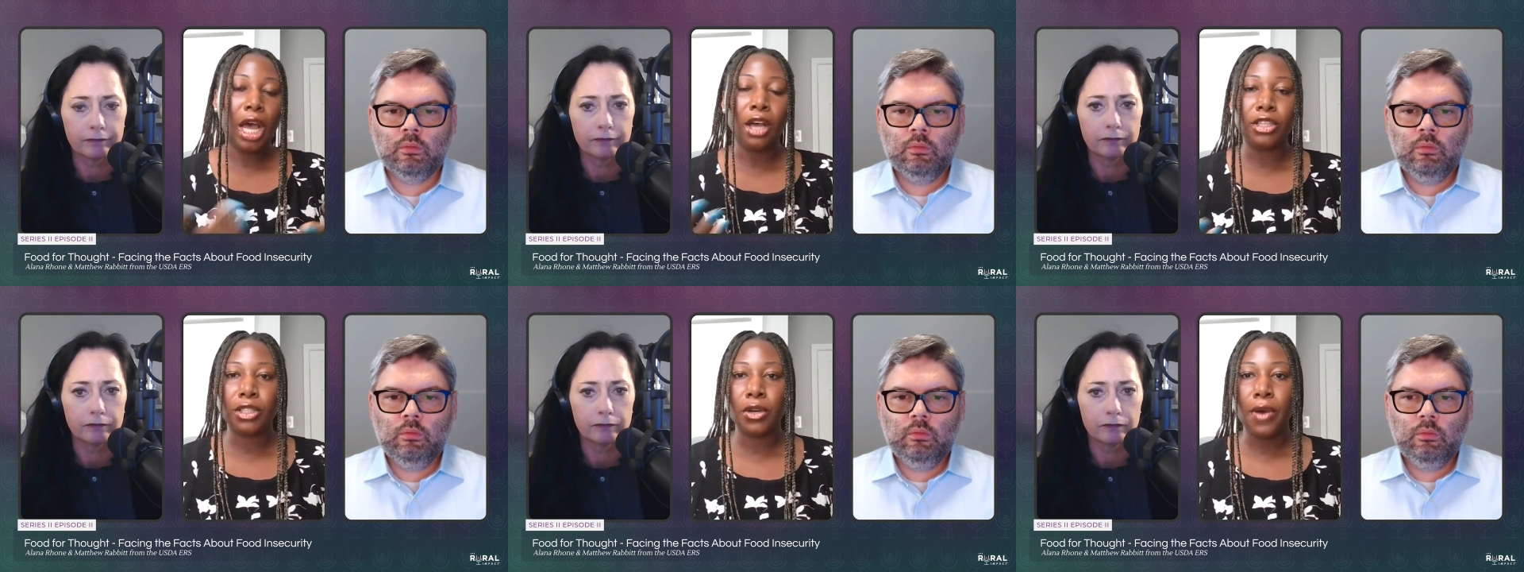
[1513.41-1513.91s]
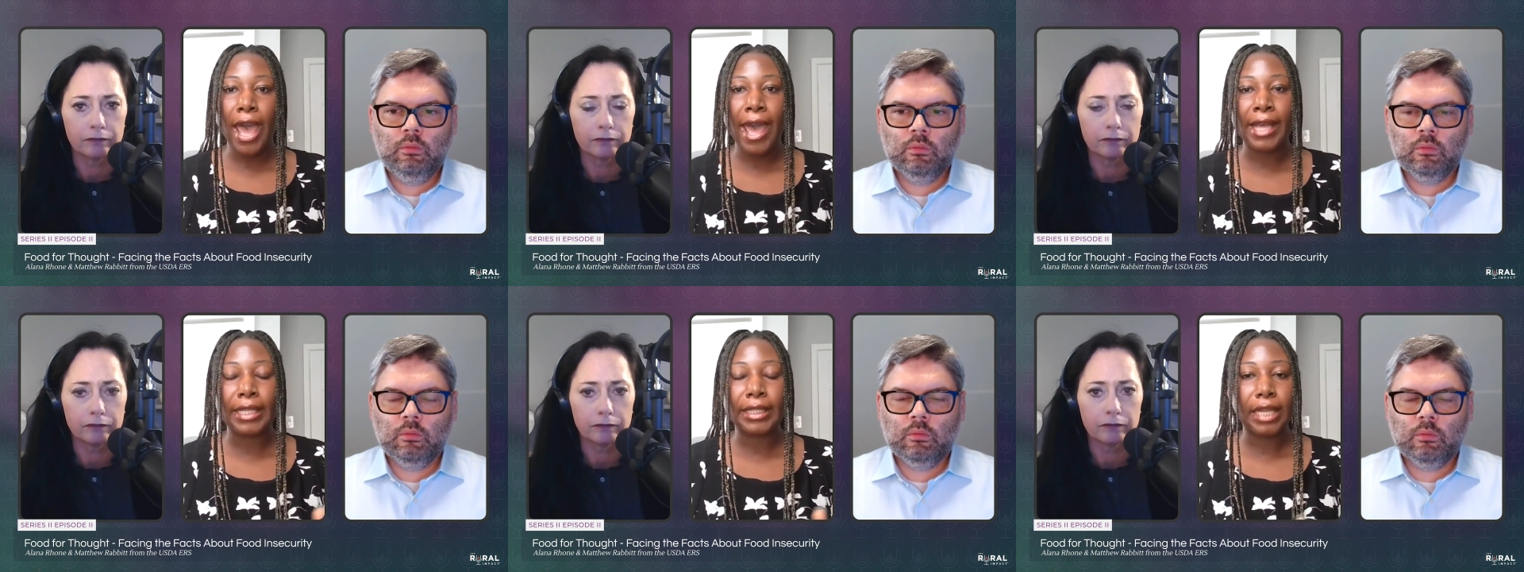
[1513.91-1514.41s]
Speaker 1: also
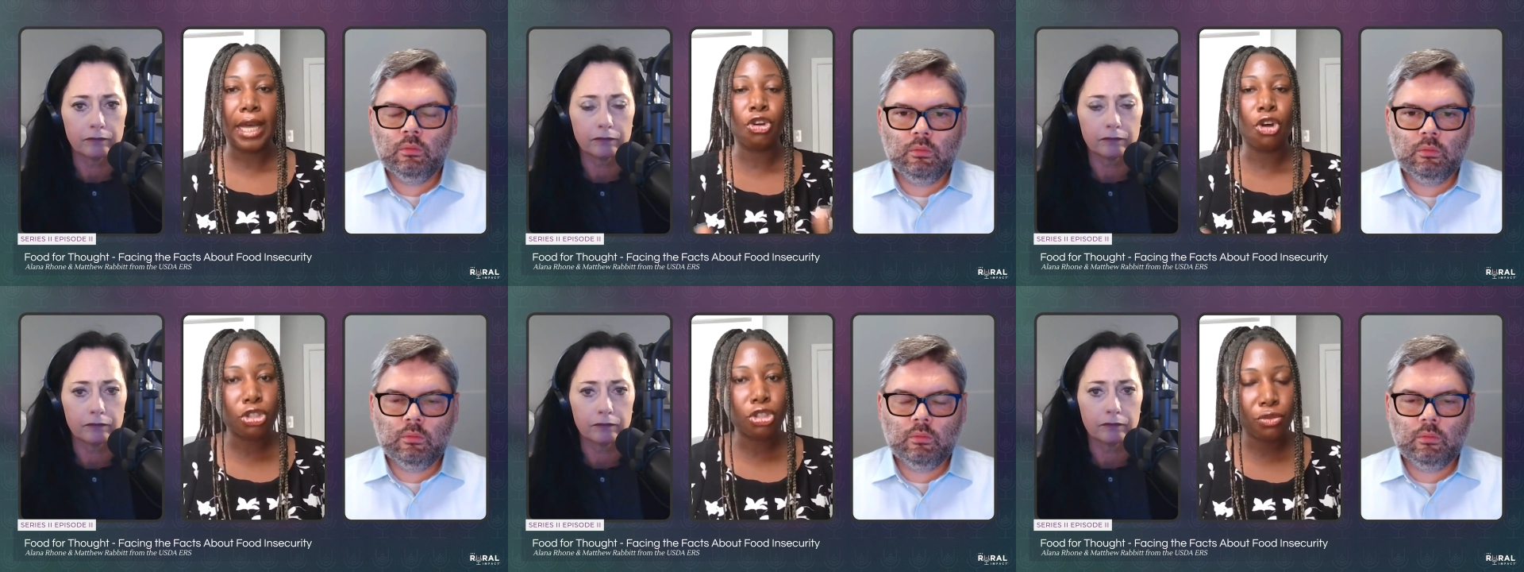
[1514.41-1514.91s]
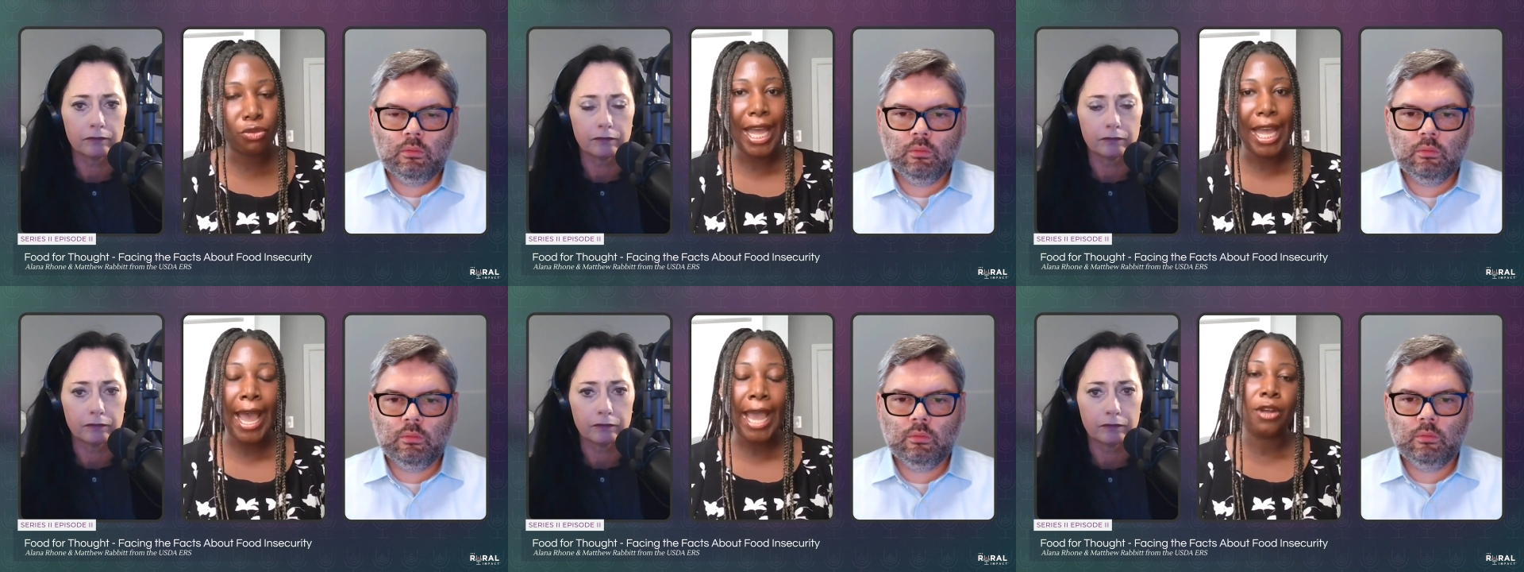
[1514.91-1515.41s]
has grocery
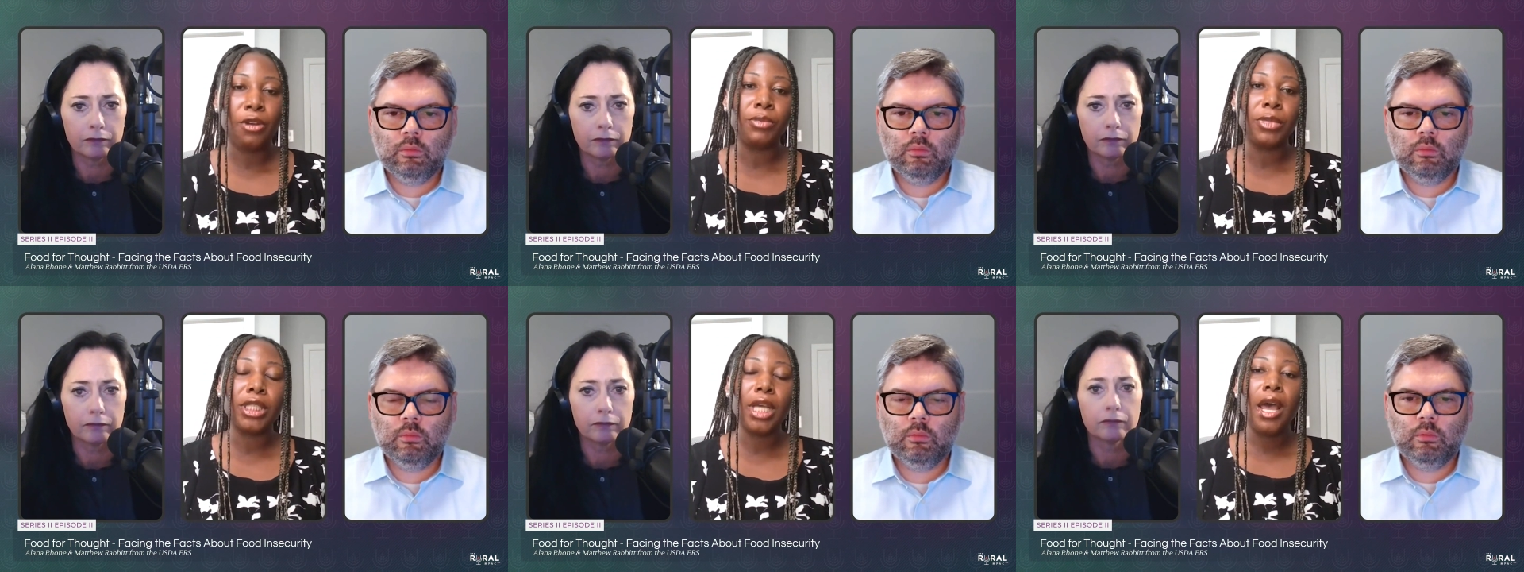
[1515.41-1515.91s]
items.